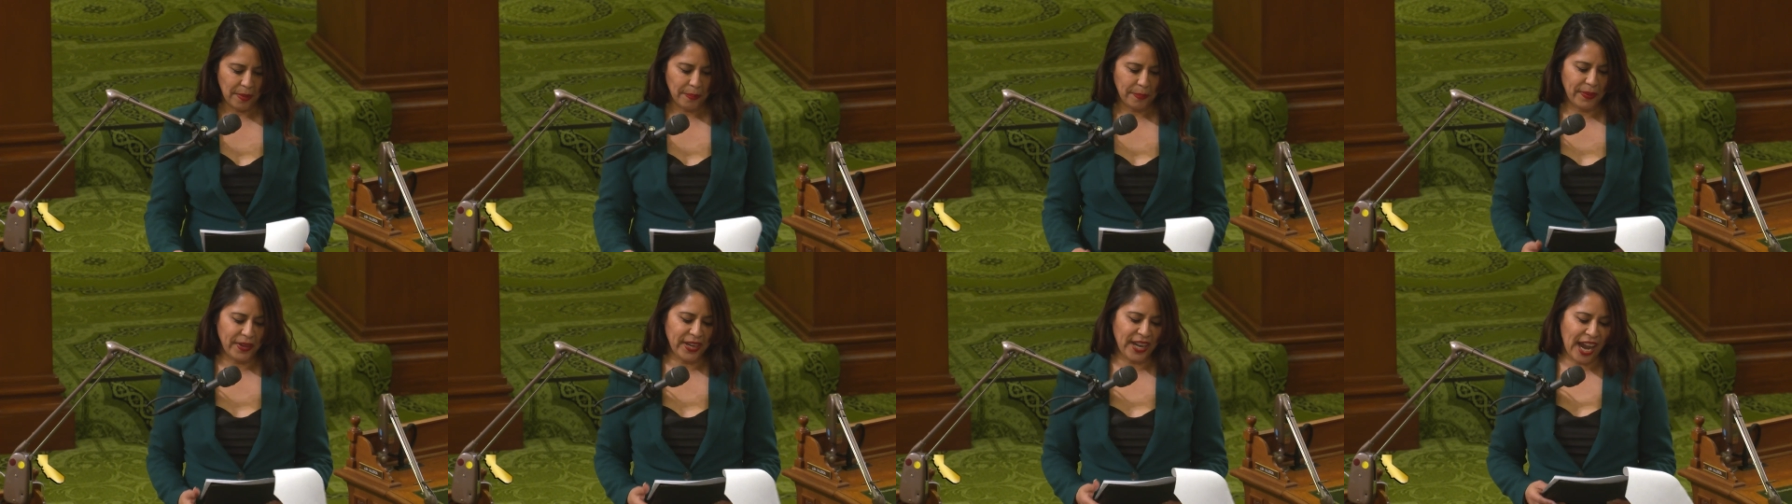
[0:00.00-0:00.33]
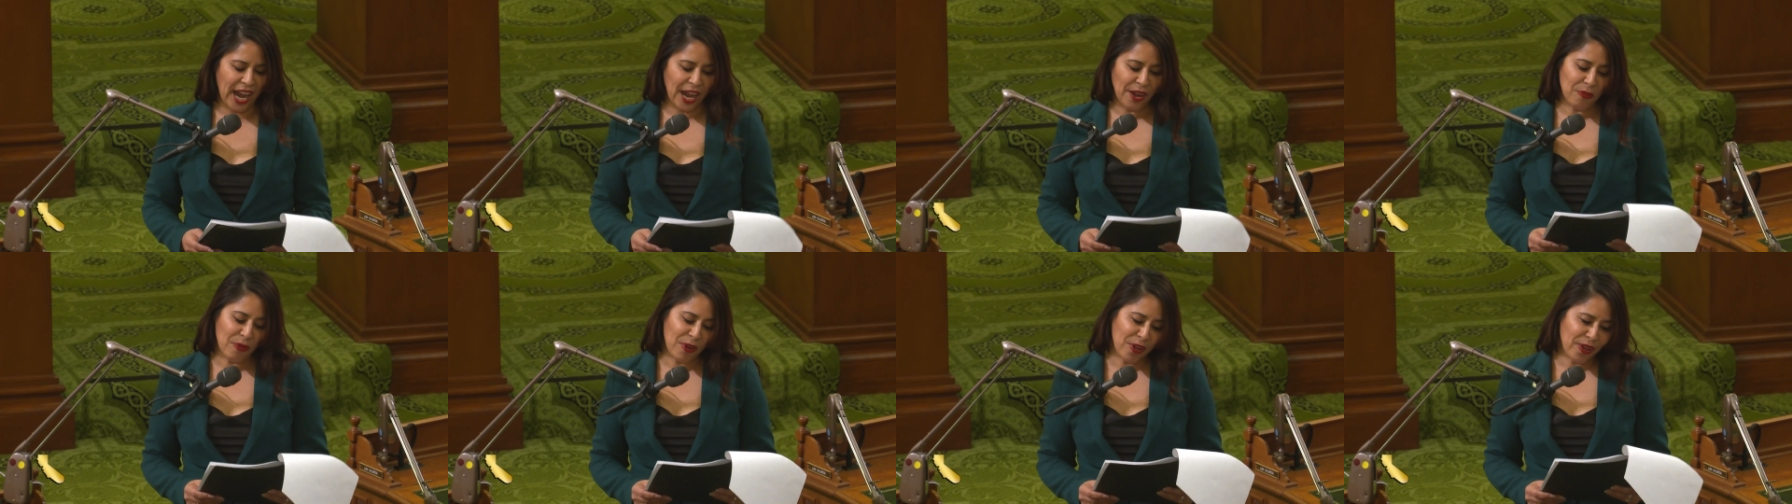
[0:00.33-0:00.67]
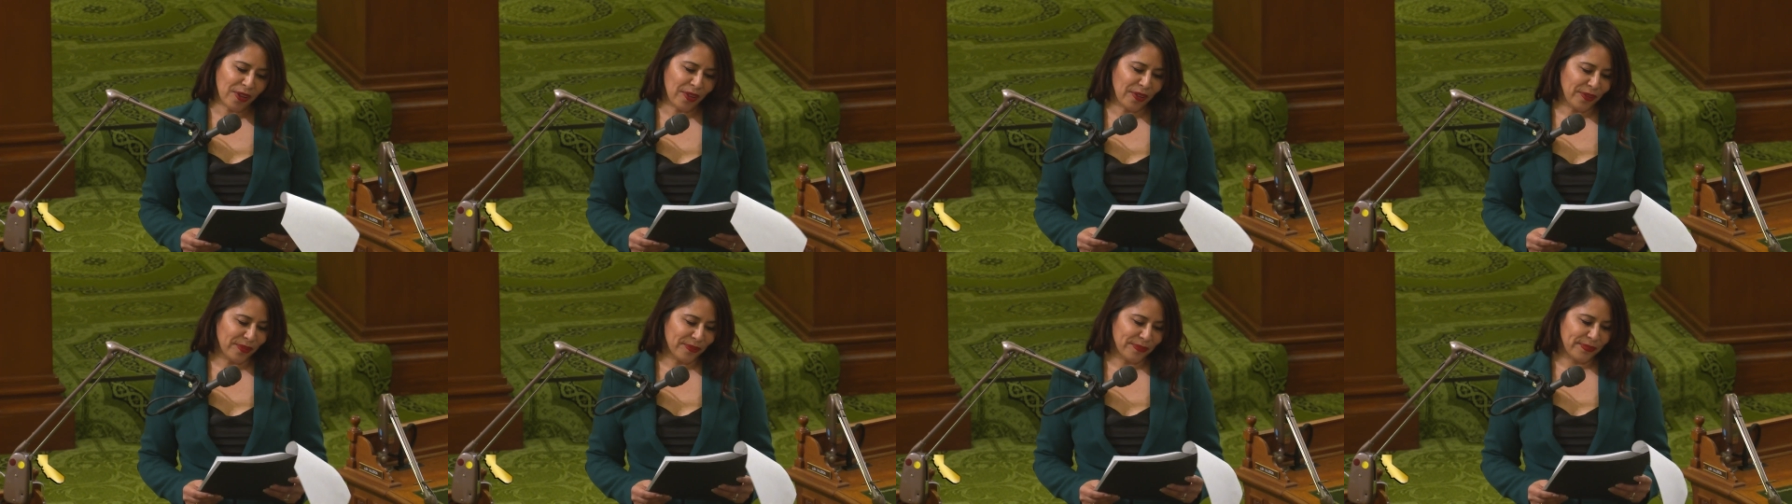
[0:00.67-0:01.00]
But I
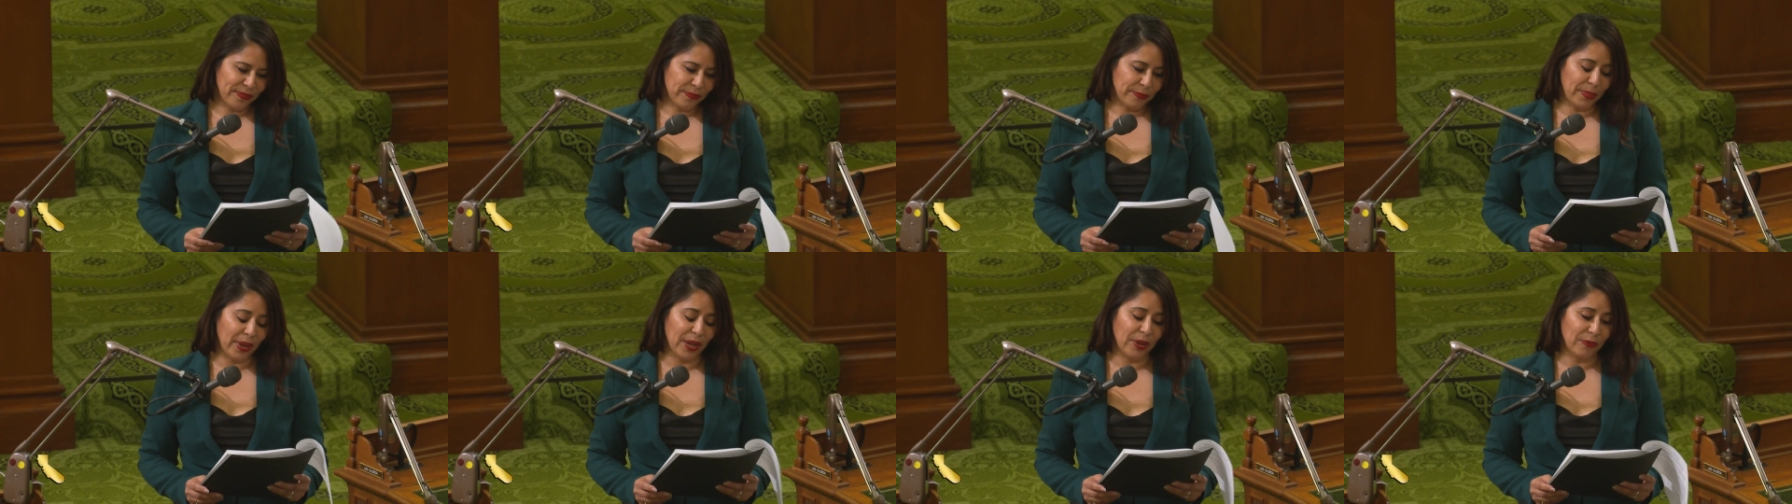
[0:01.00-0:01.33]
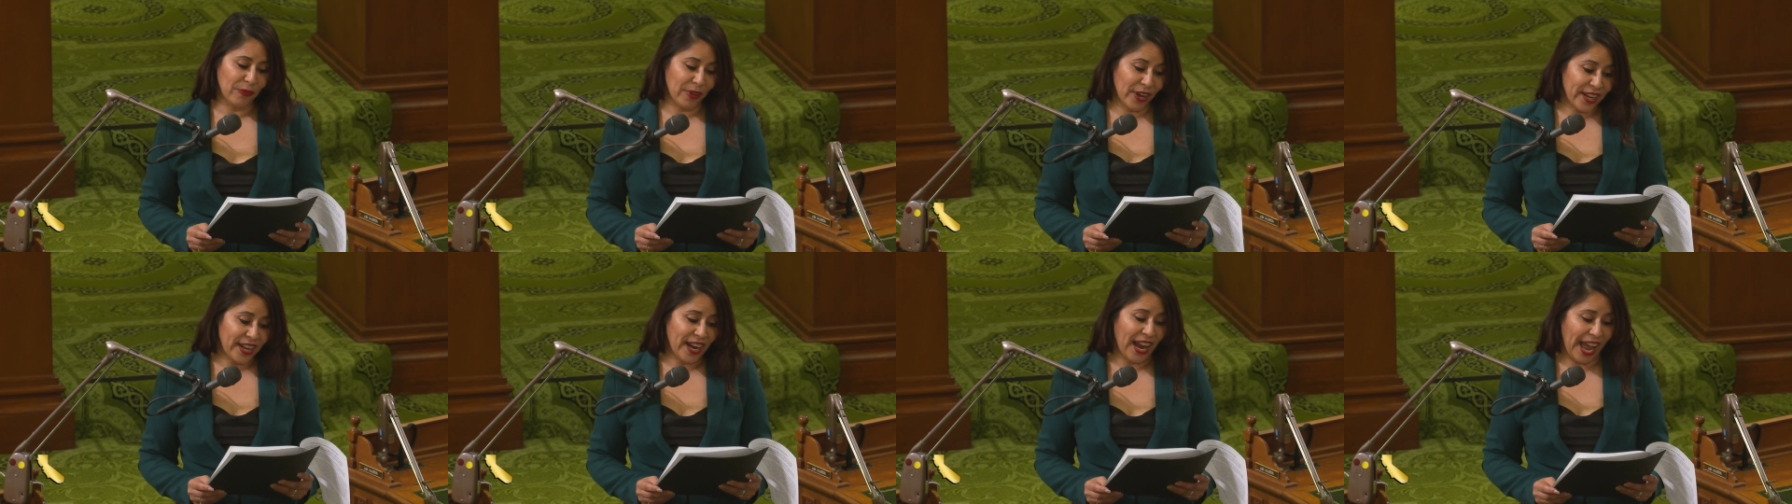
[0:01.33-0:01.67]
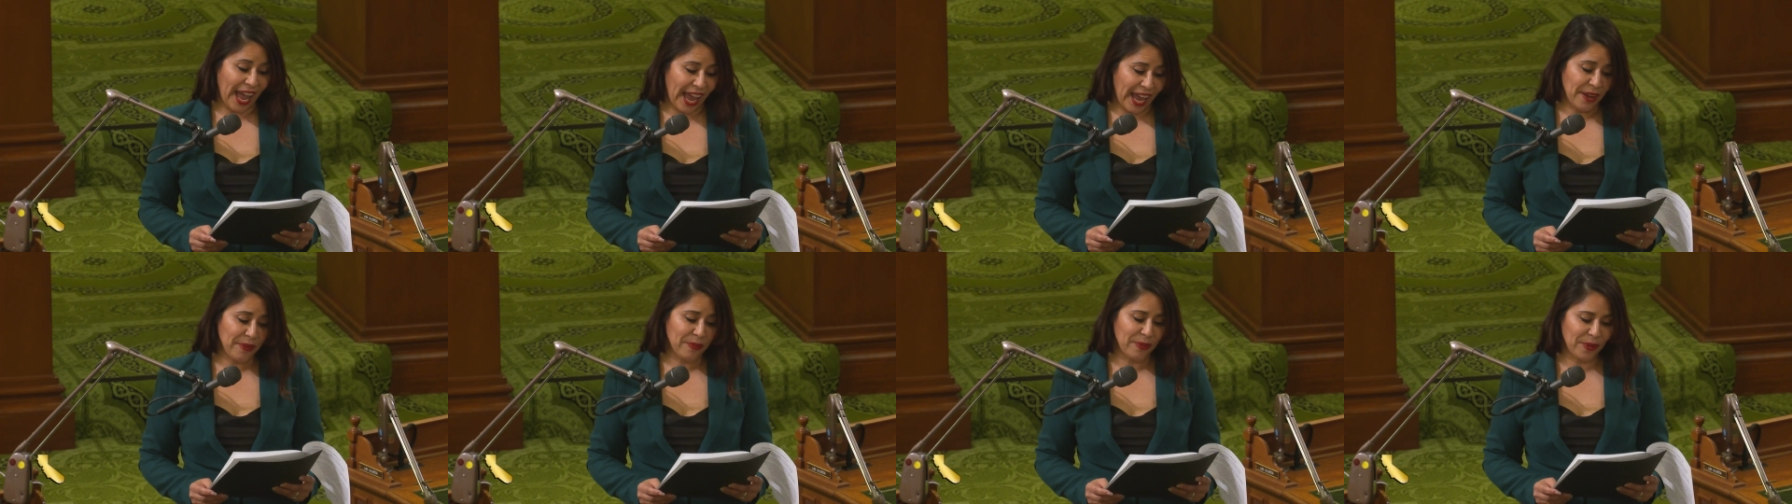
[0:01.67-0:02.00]
will but what
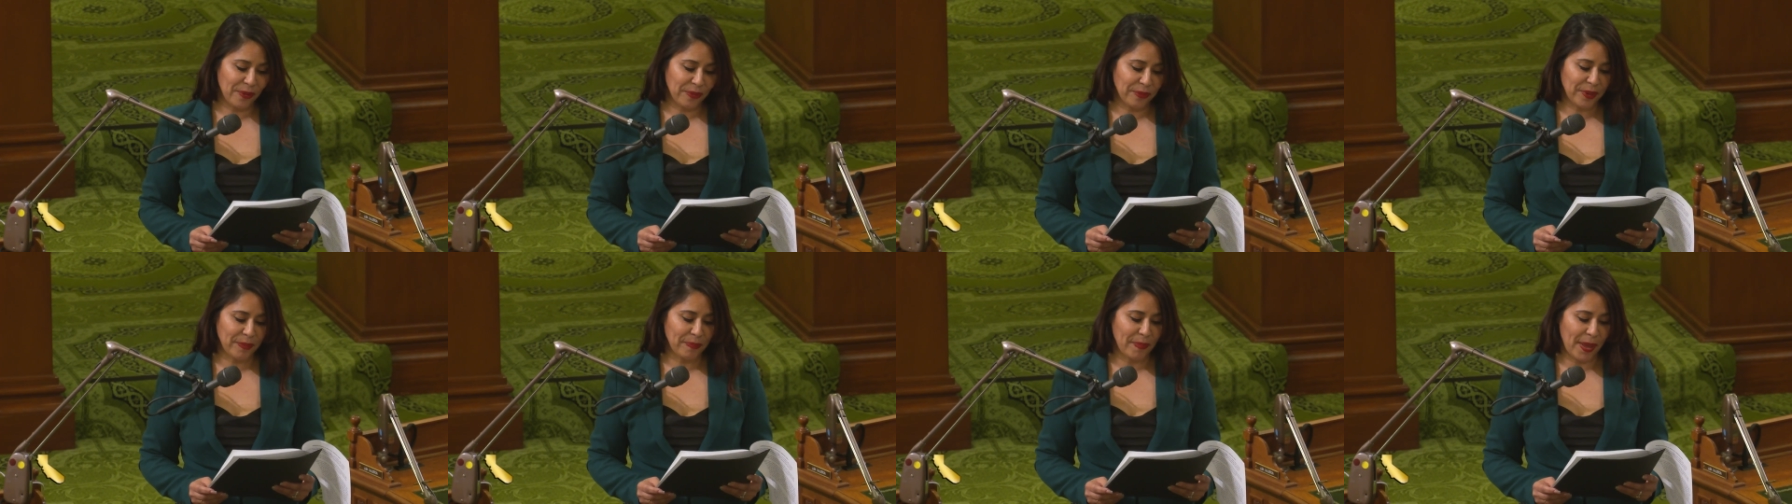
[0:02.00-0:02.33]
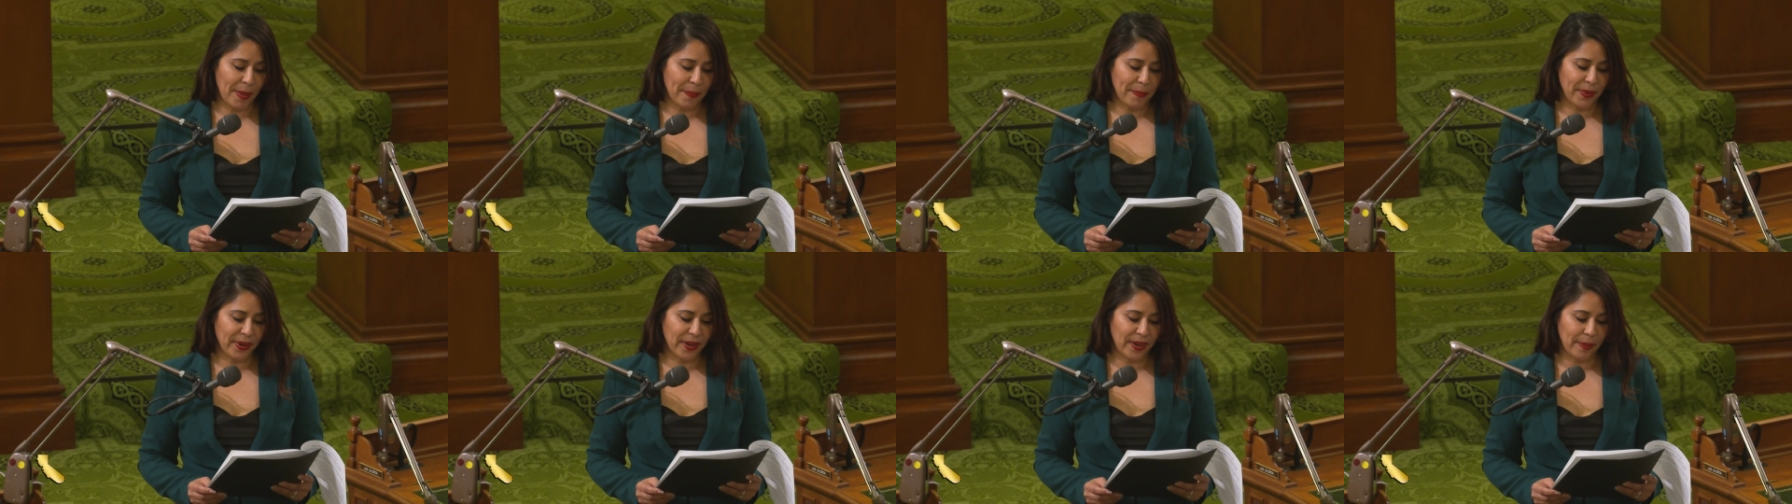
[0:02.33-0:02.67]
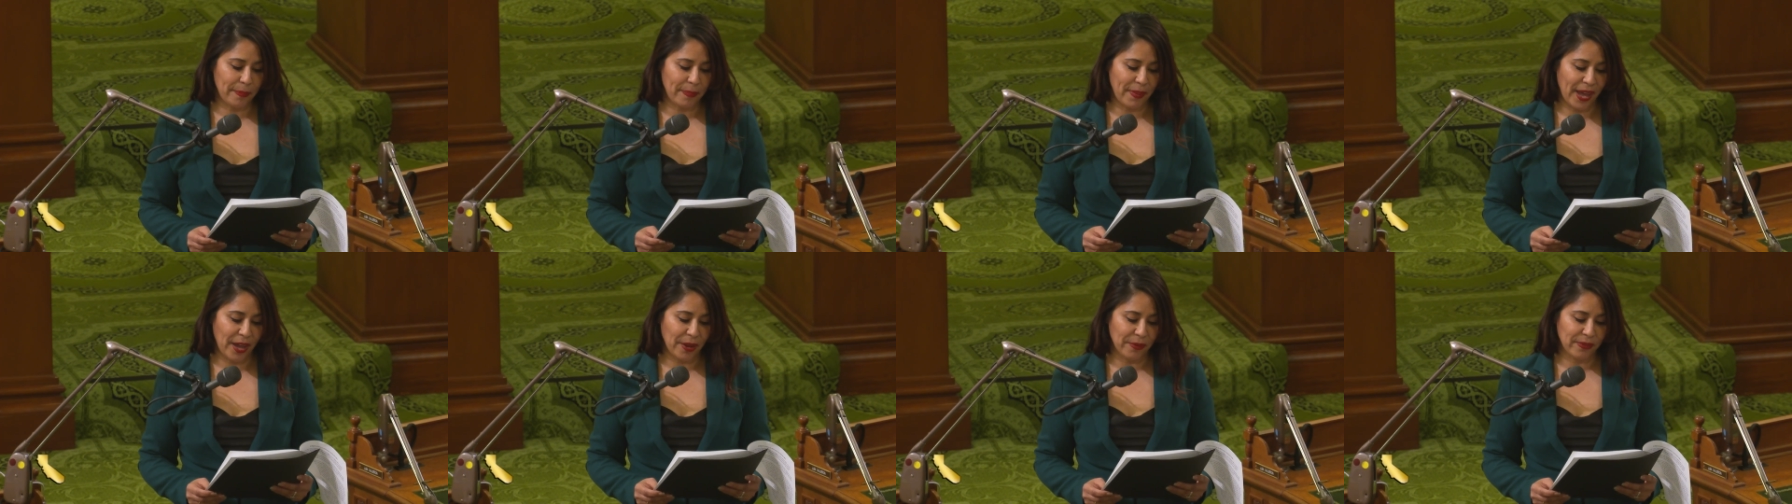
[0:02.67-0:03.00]
I will remember
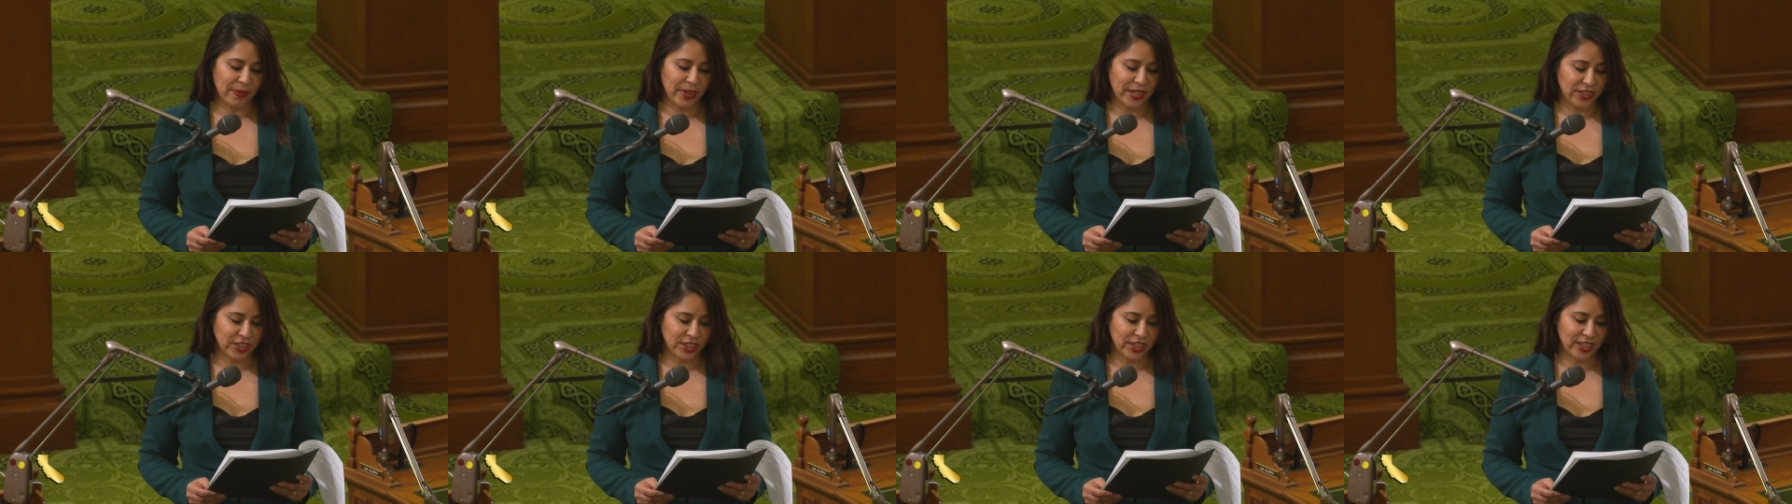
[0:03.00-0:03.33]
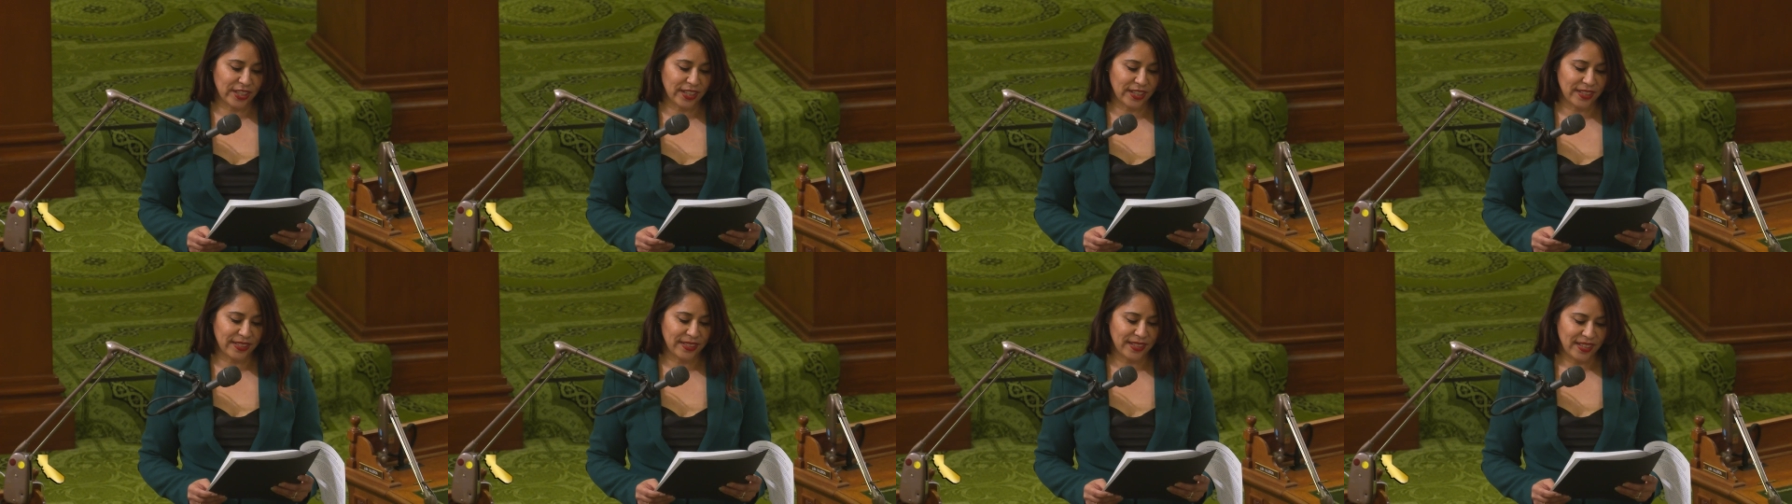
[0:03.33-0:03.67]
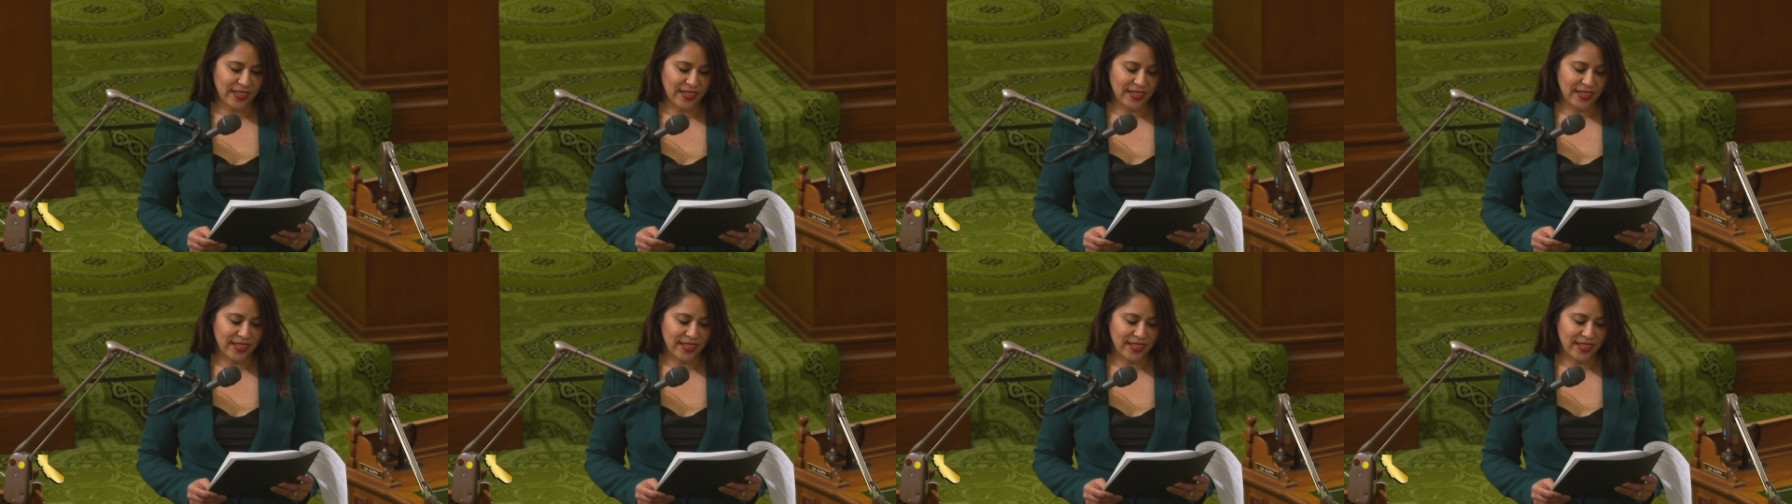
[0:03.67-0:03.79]
about Richard